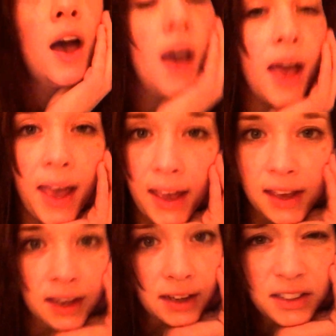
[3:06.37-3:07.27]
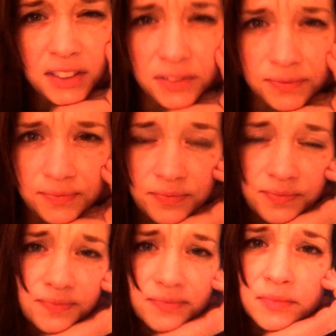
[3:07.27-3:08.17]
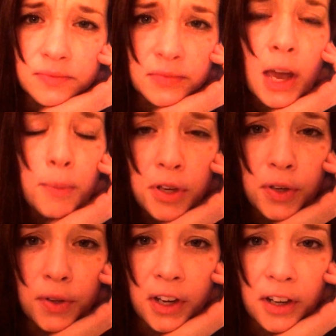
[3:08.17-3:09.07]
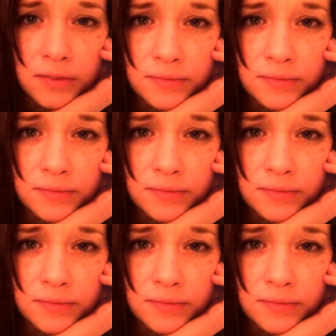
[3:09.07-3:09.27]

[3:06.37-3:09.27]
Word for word: Hey, Happy New Year.